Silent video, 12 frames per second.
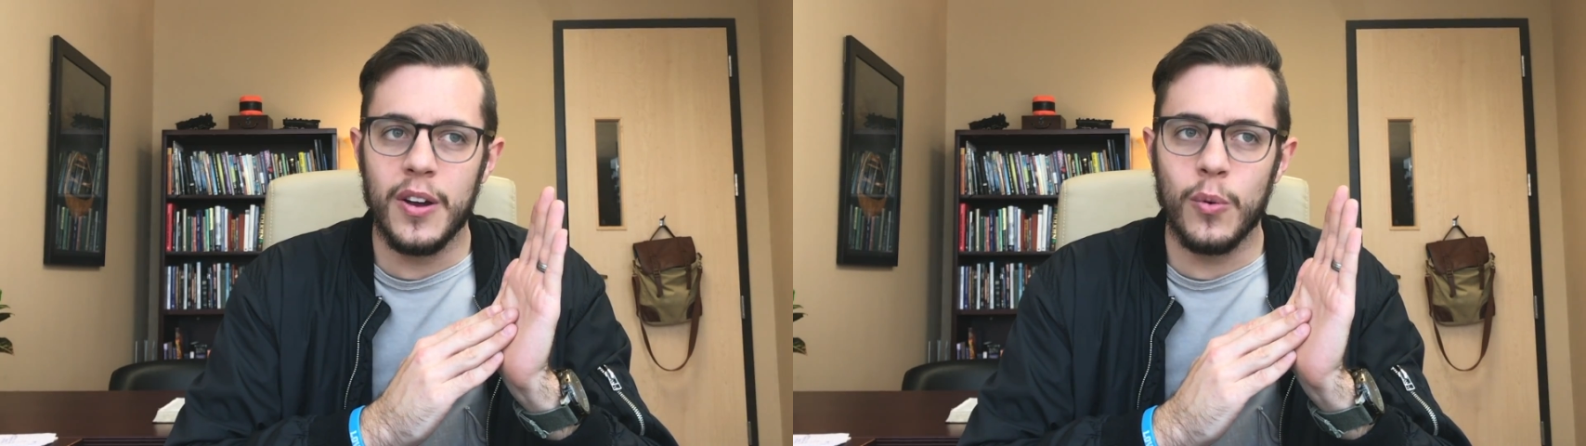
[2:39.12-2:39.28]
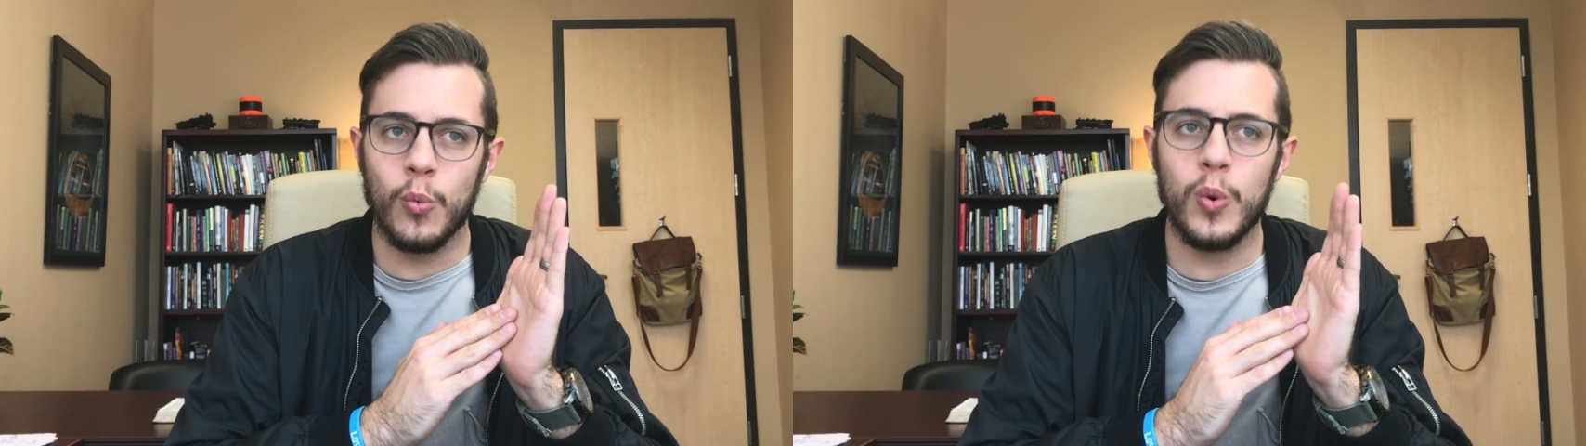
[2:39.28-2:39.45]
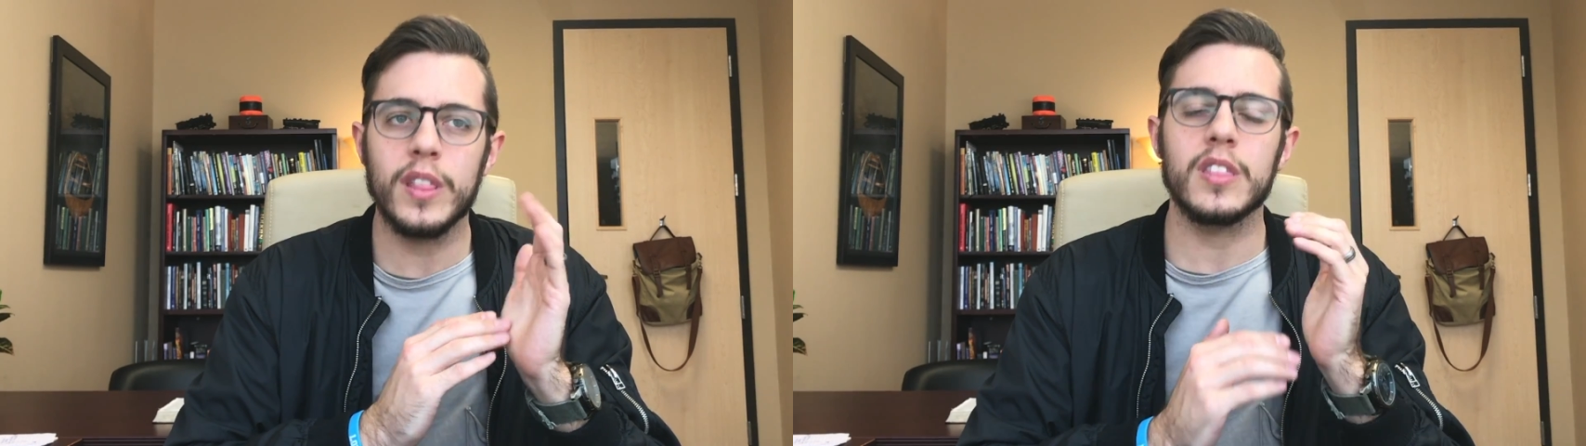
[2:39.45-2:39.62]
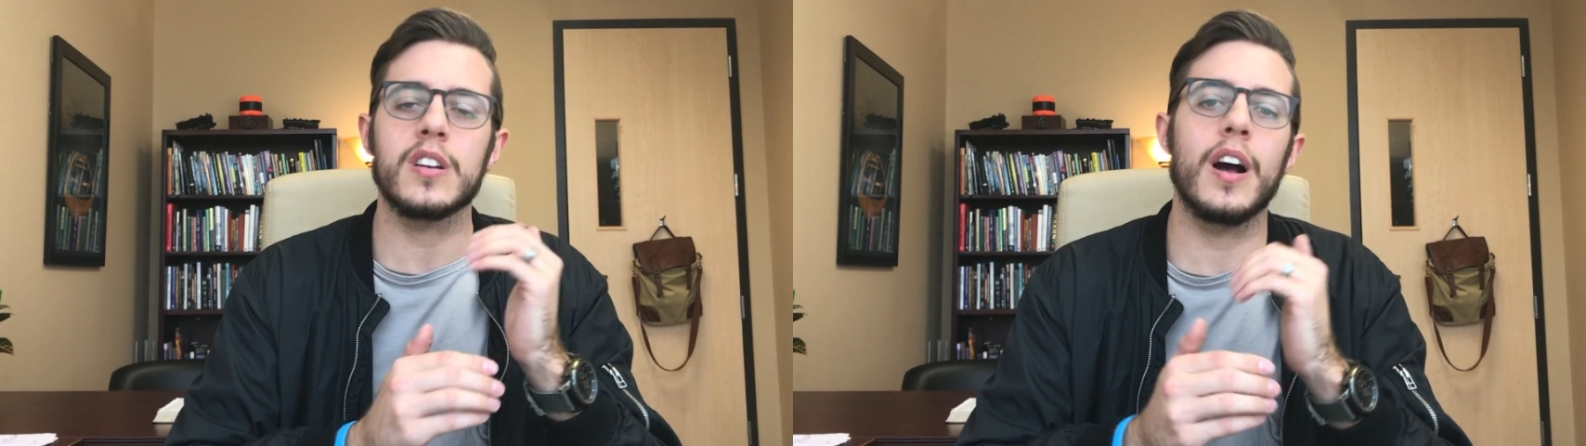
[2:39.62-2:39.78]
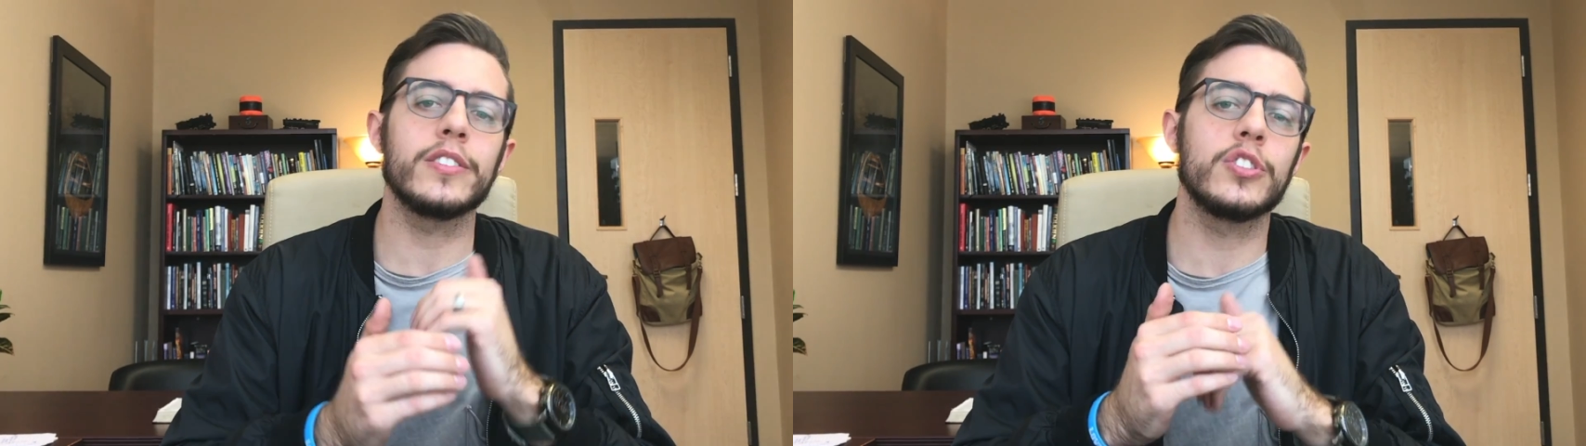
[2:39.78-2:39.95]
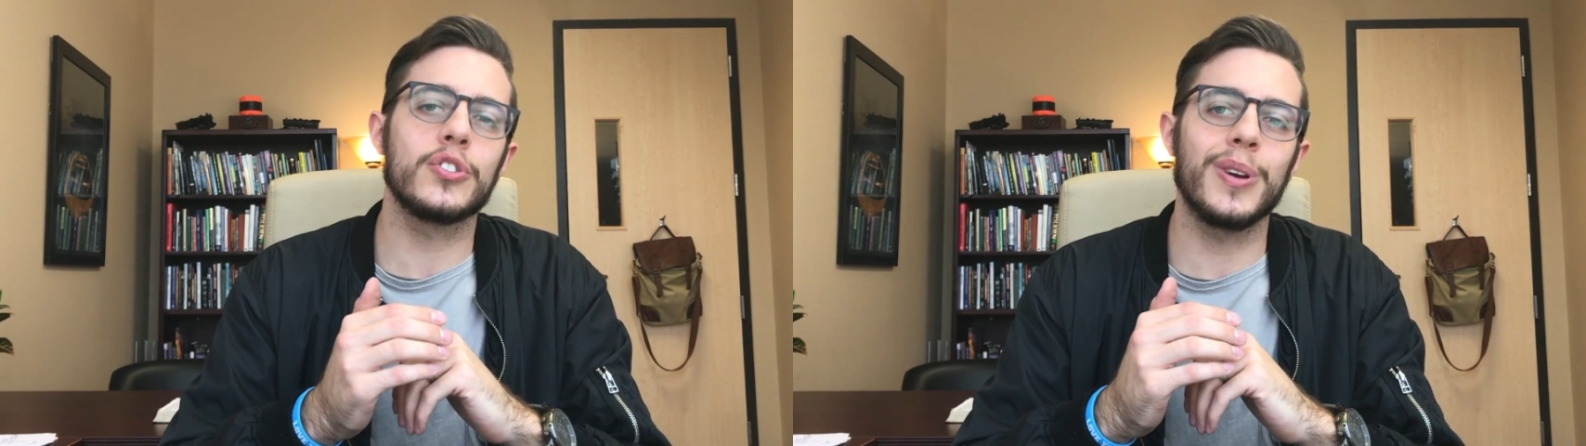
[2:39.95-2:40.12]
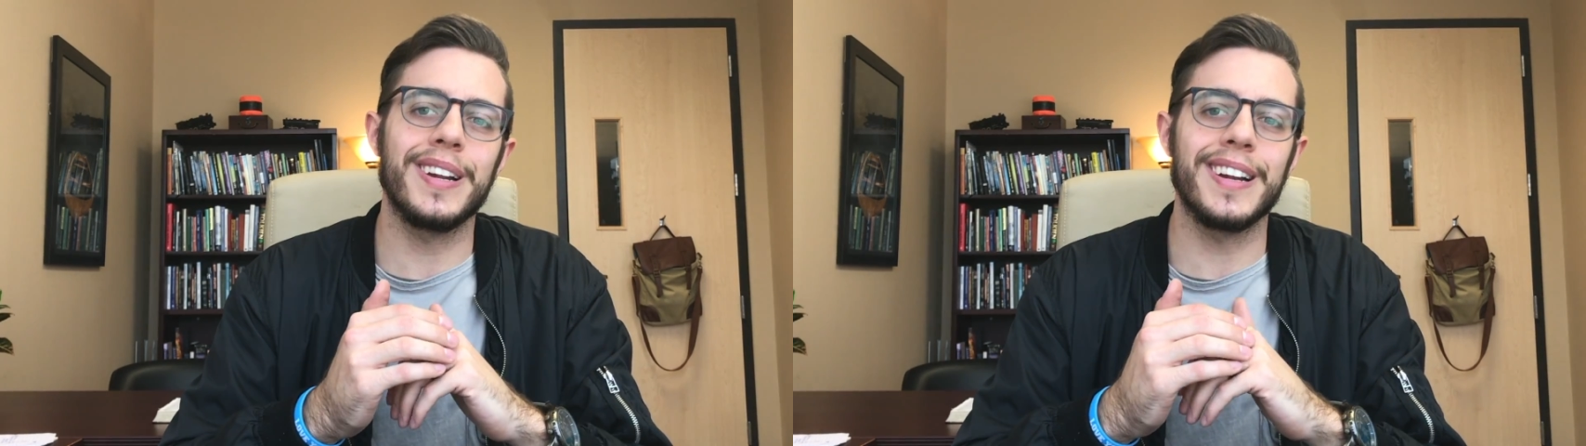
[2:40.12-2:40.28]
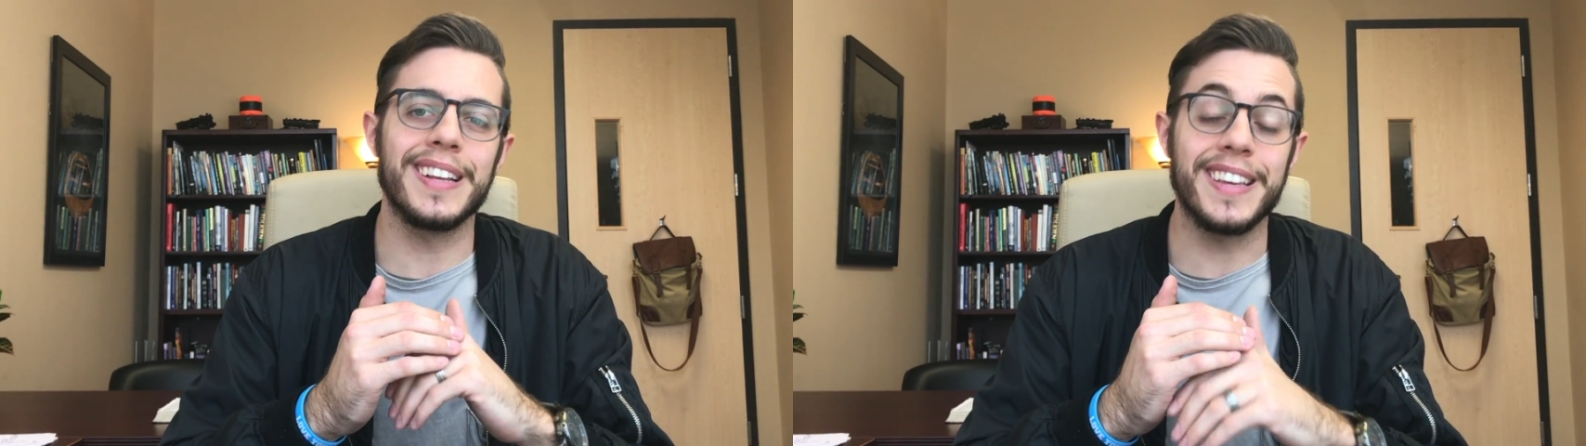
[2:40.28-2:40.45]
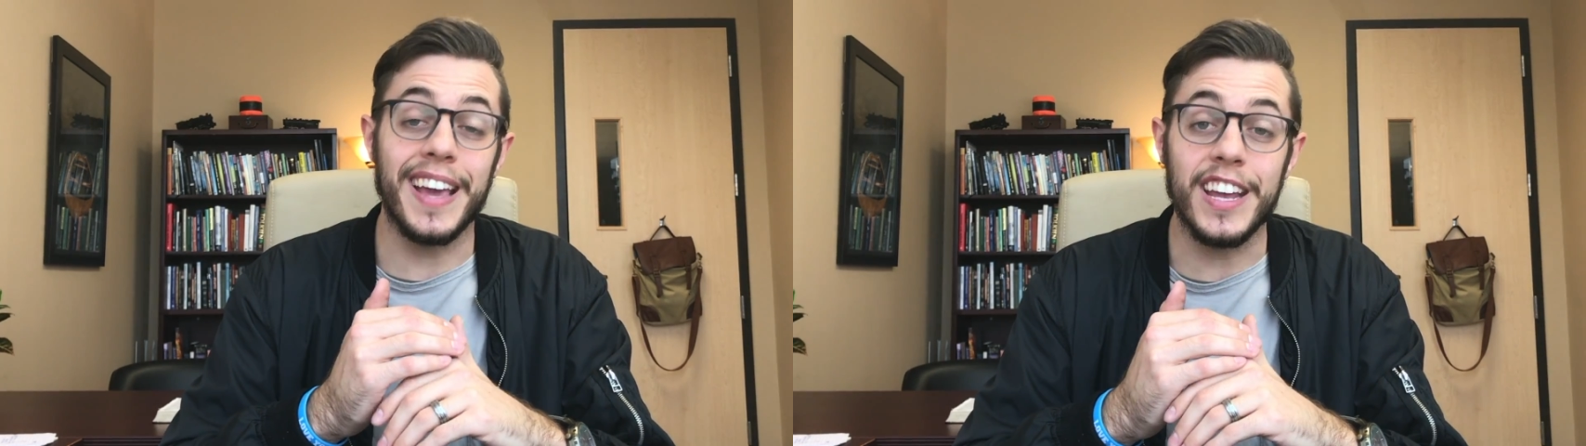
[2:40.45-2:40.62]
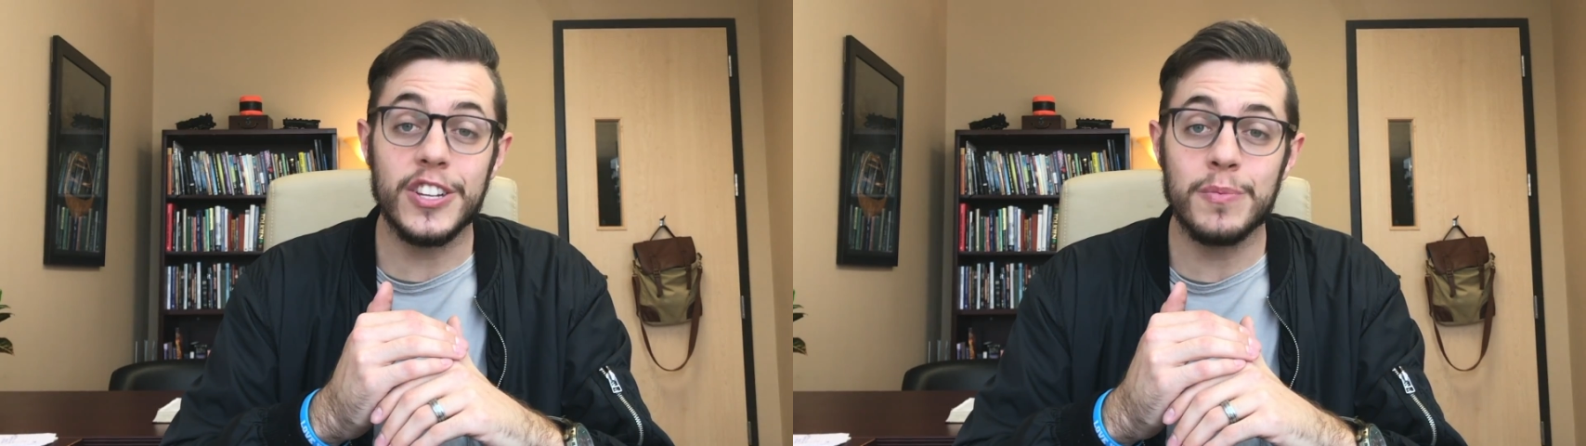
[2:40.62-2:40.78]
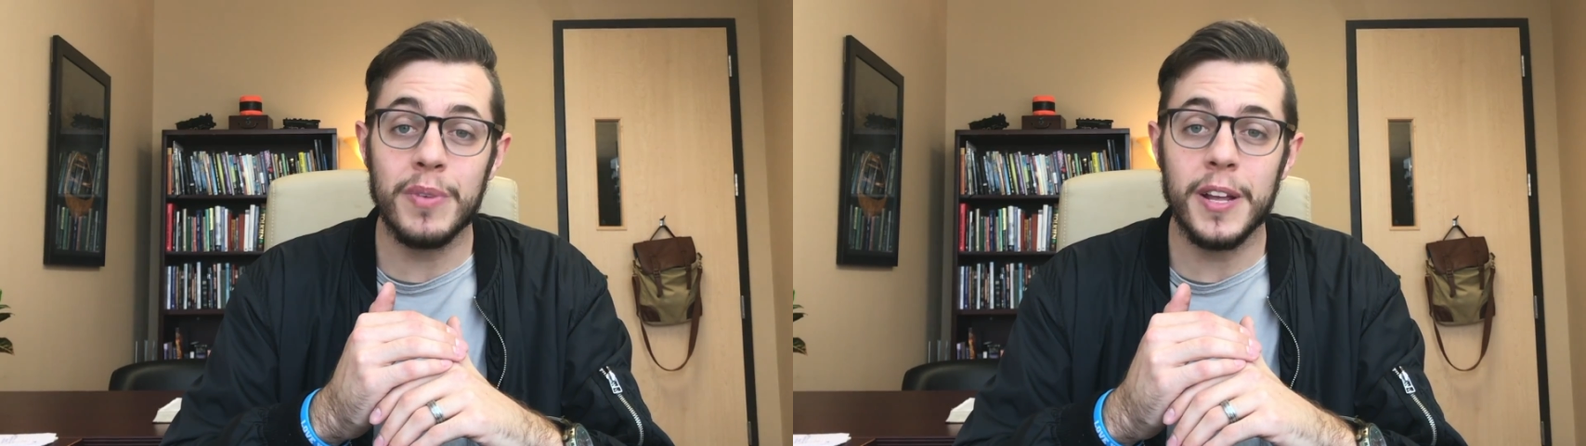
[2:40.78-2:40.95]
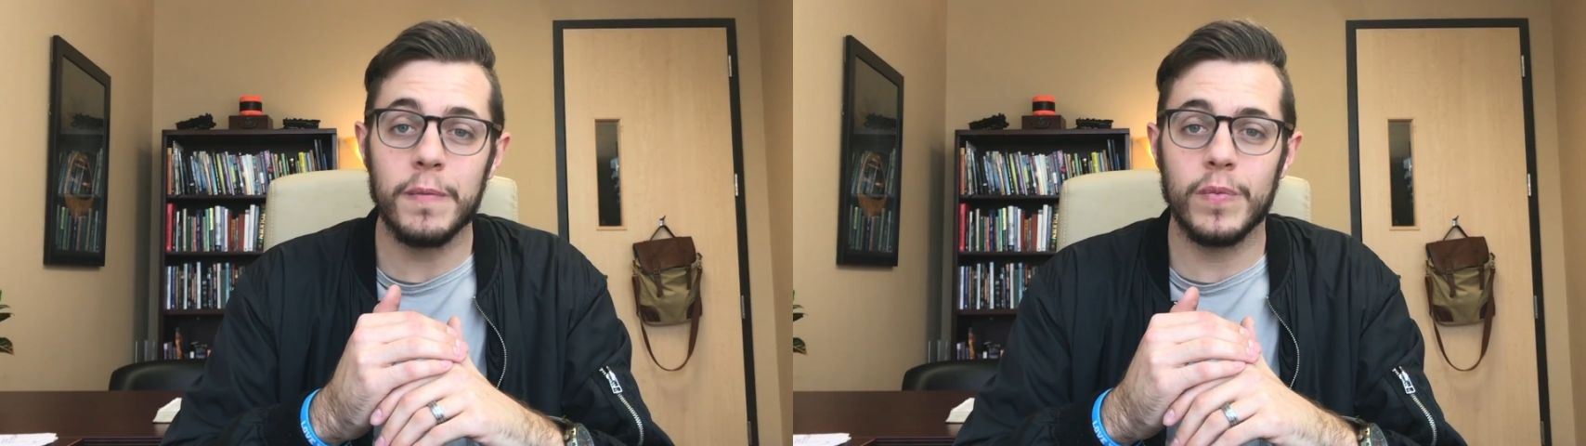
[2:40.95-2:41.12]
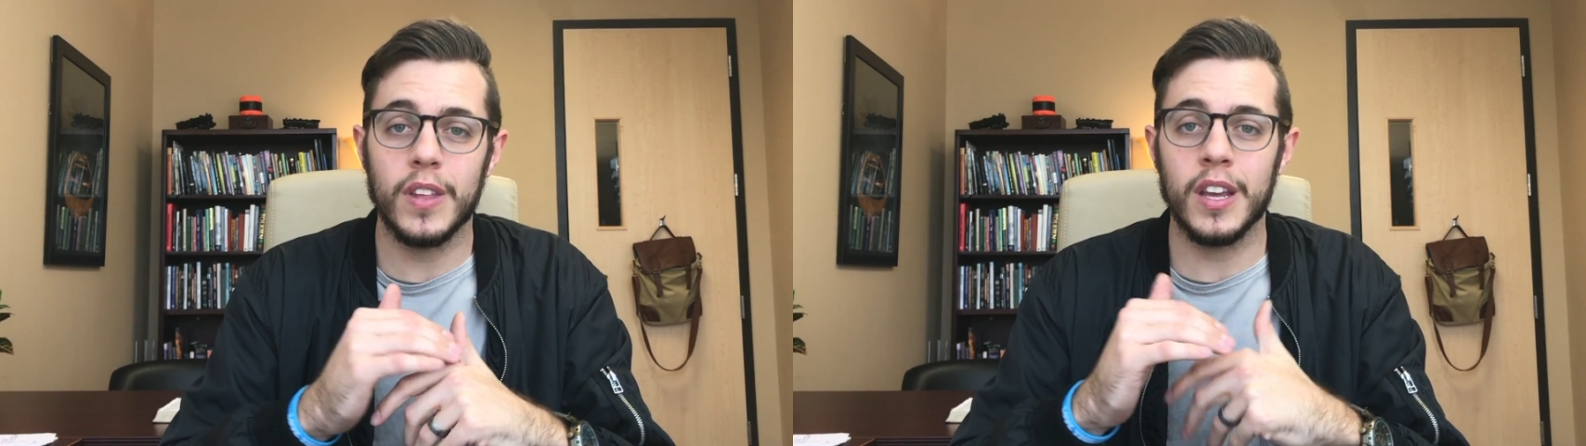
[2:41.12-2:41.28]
with the concentrated engagement,